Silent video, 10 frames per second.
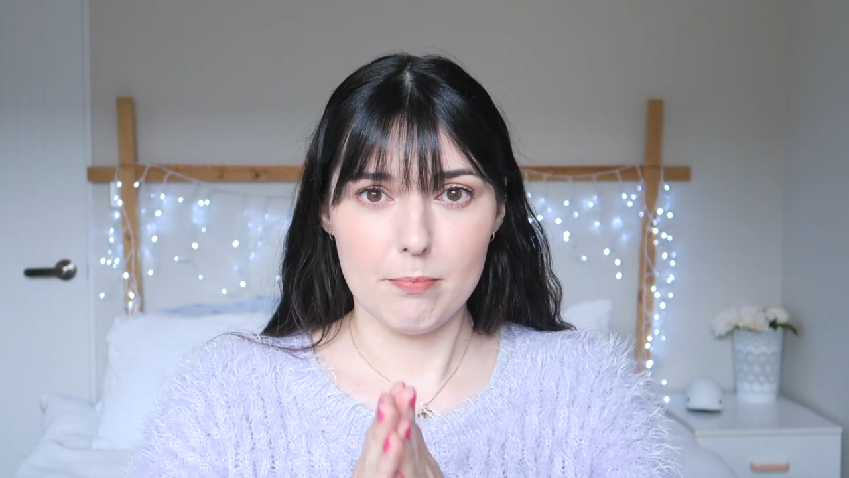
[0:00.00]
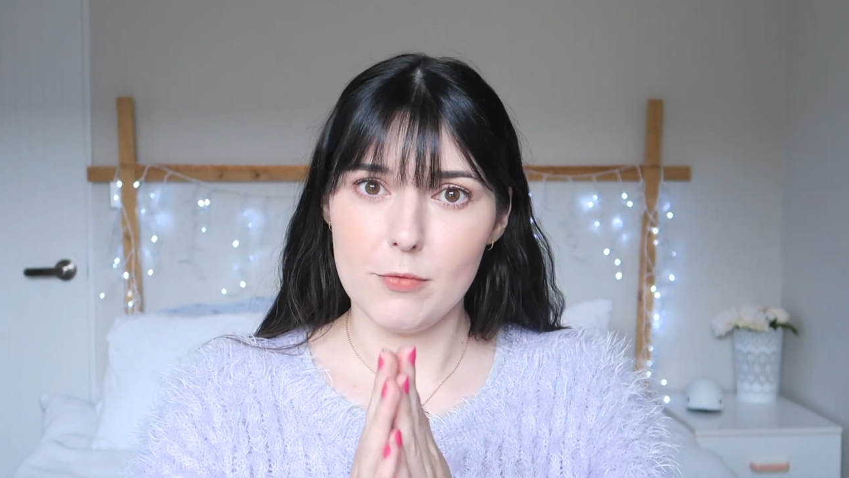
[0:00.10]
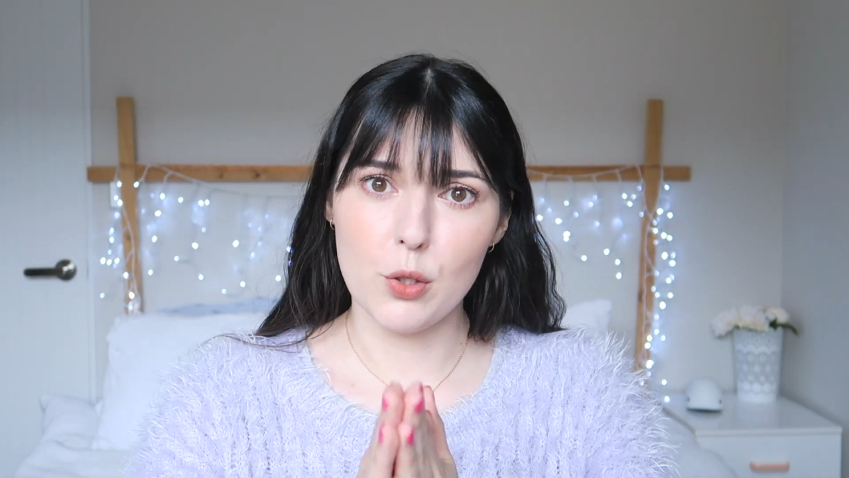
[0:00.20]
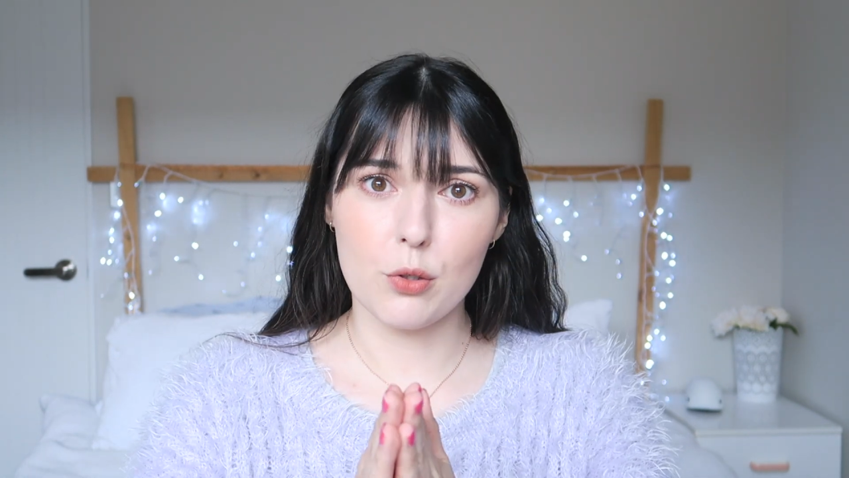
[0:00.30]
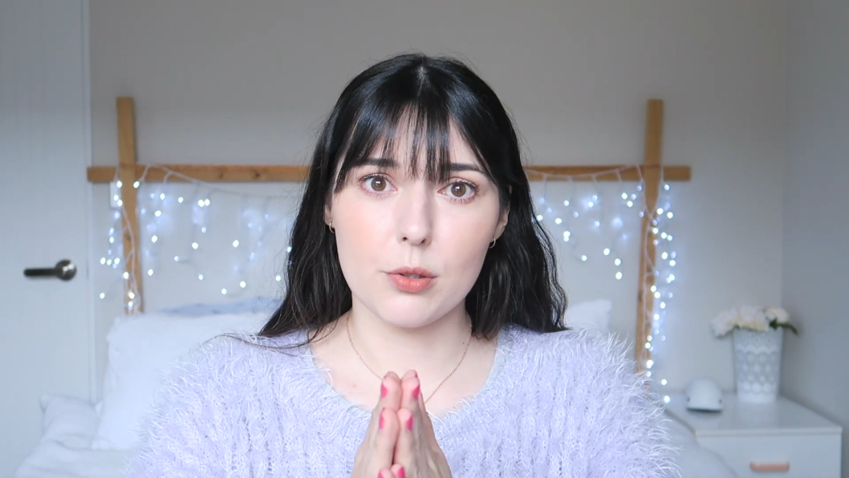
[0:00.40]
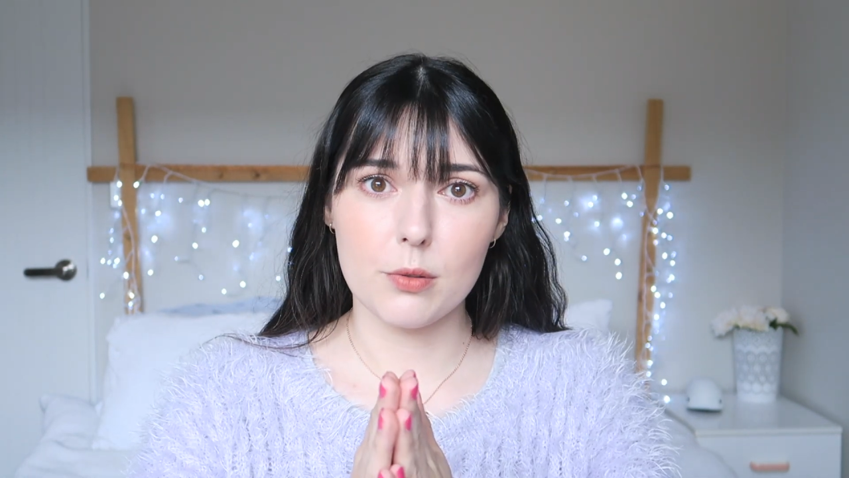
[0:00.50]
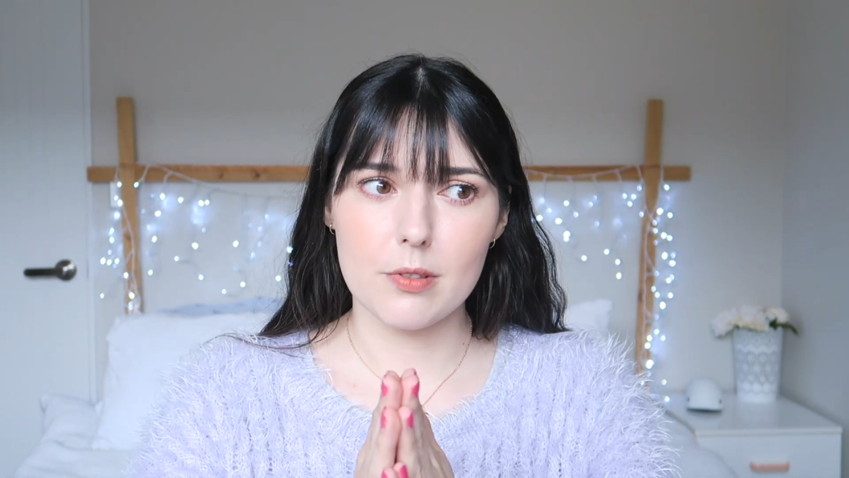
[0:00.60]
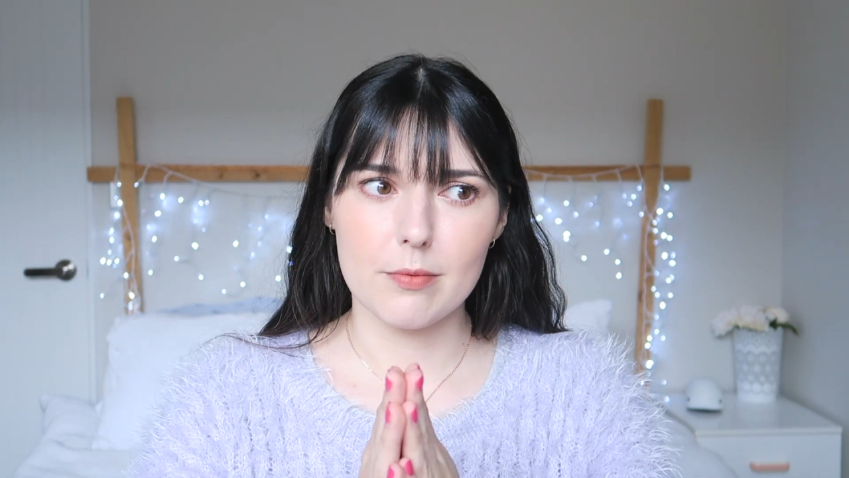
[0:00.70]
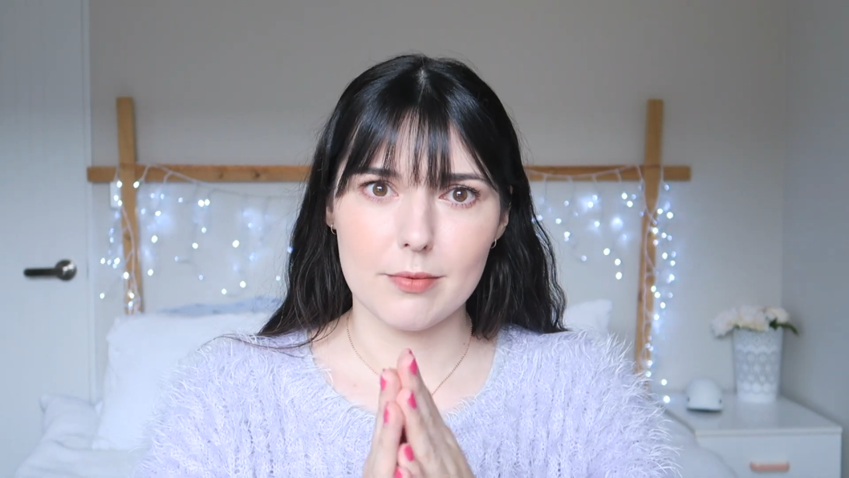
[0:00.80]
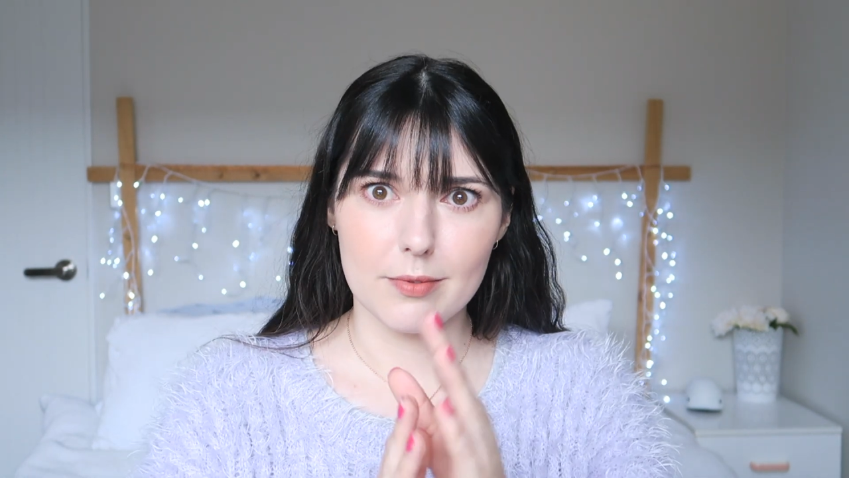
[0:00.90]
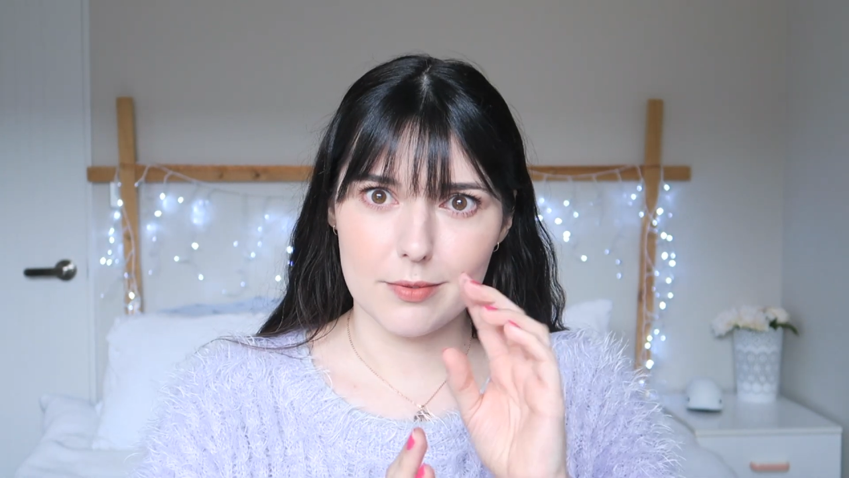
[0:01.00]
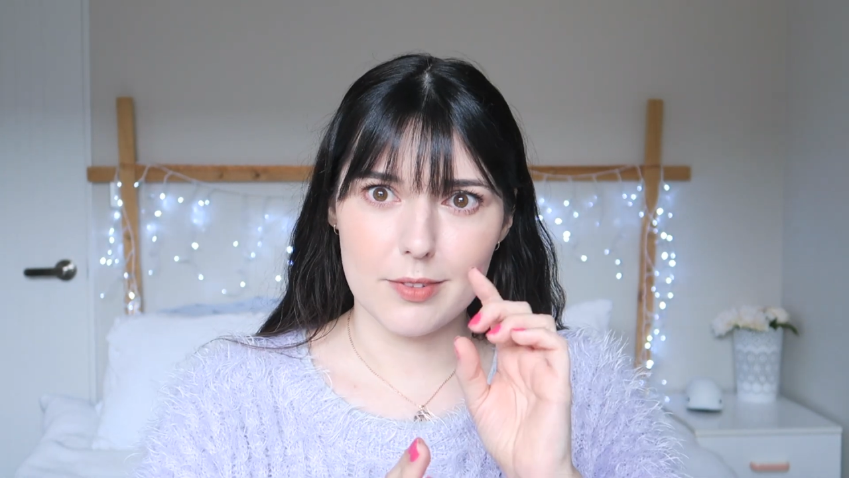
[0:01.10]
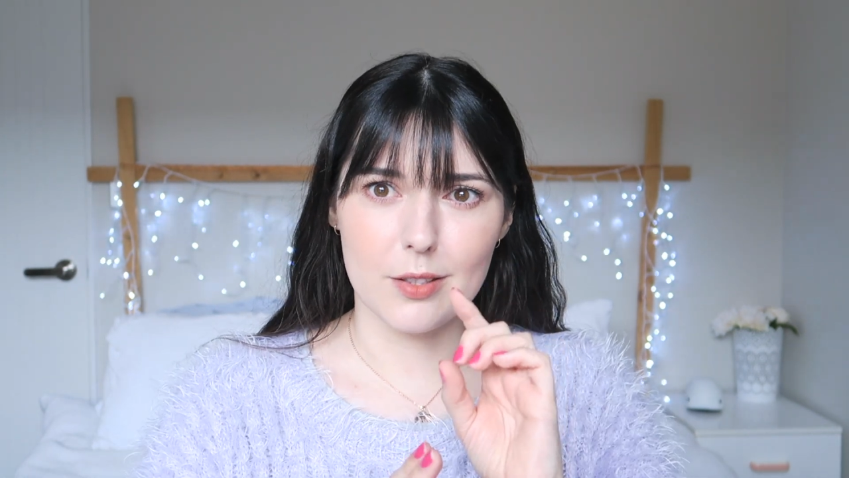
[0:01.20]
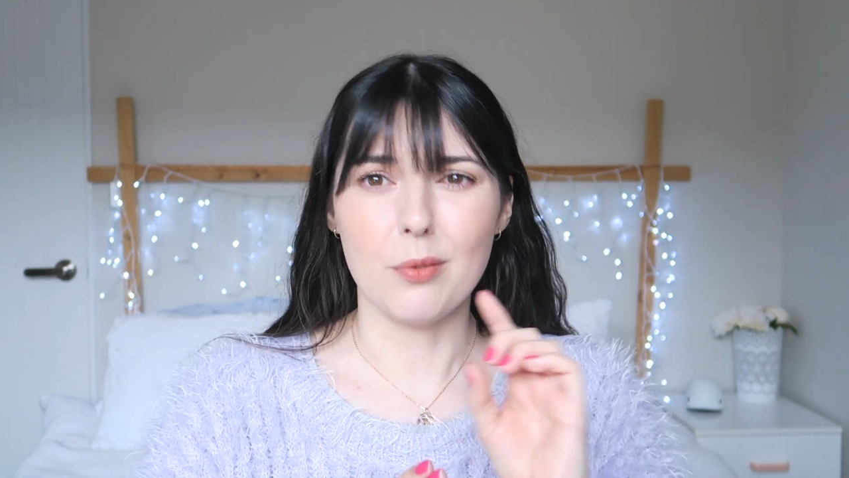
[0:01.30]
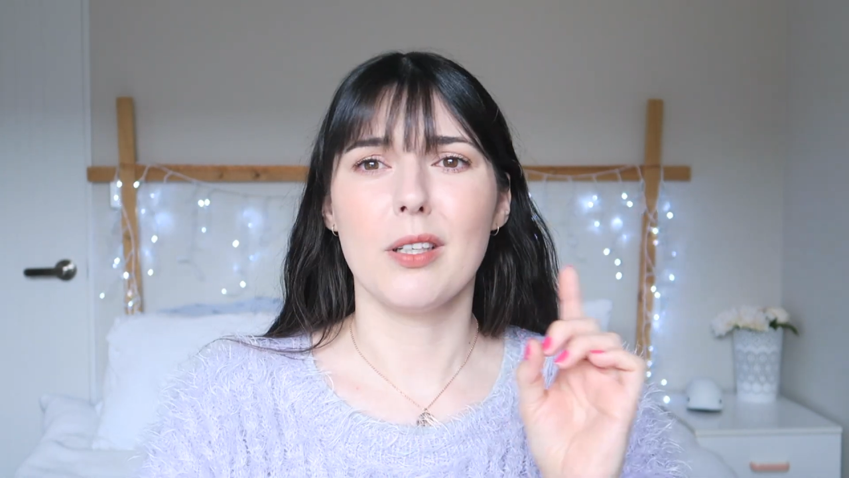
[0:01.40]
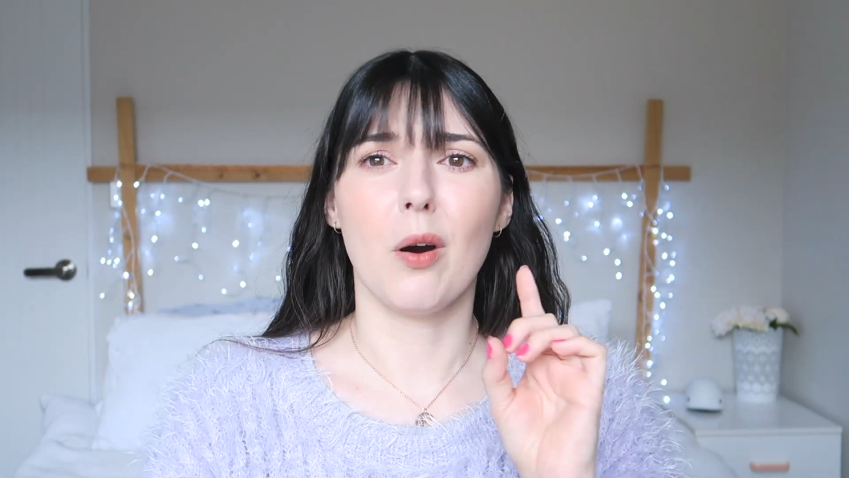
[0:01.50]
neutrals. It's only